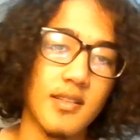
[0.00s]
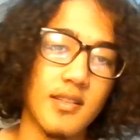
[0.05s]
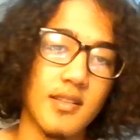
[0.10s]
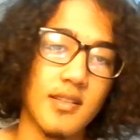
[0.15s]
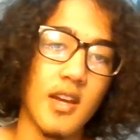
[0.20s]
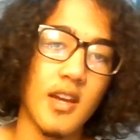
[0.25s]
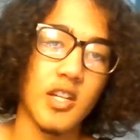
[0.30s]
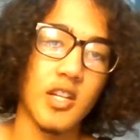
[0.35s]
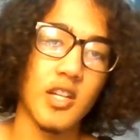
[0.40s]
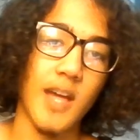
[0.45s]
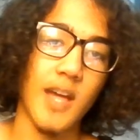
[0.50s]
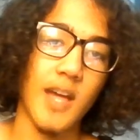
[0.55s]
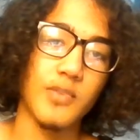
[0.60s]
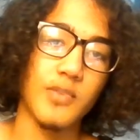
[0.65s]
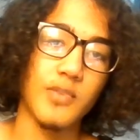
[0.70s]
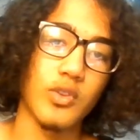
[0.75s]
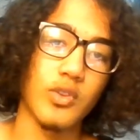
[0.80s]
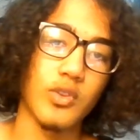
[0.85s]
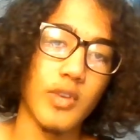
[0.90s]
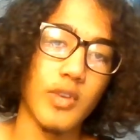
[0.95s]
Chapter
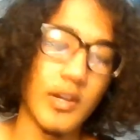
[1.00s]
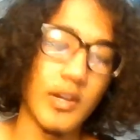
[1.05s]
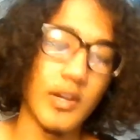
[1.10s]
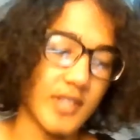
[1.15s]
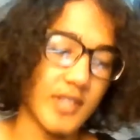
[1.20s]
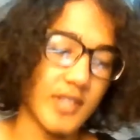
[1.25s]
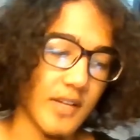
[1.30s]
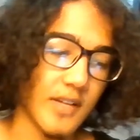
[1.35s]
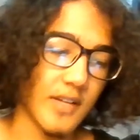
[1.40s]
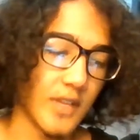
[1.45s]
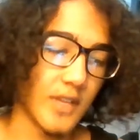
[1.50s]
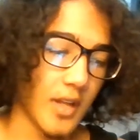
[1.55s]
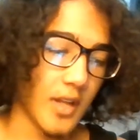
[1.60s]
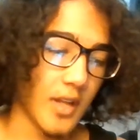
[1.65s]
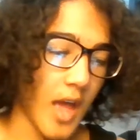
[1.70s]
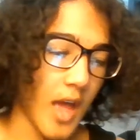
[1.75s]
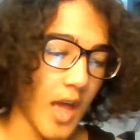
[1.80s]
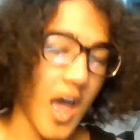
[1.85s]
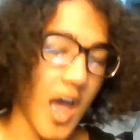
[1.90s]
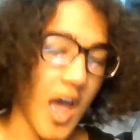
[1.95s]
307,
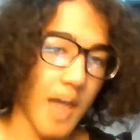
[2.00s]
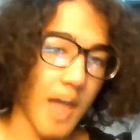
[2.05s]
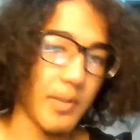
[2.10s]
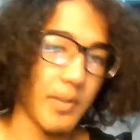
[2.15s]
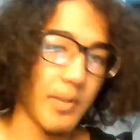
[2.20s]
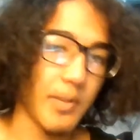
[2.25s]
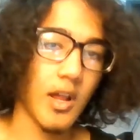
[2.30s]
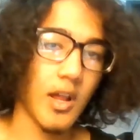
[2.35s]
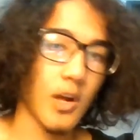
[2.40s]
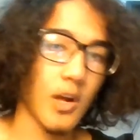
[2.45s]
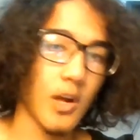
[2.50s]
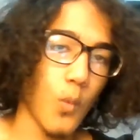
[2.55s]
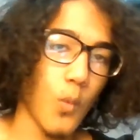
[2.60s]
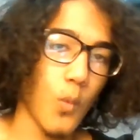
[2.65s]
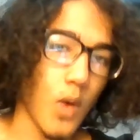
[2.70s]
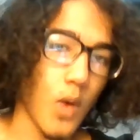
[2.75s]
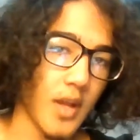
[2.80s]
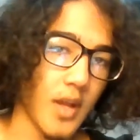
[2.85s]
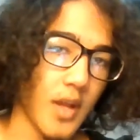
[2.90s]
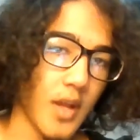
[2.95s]
Epilogue
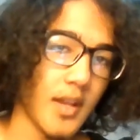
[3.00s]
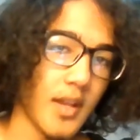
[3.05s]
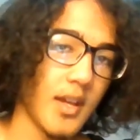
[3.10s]
1.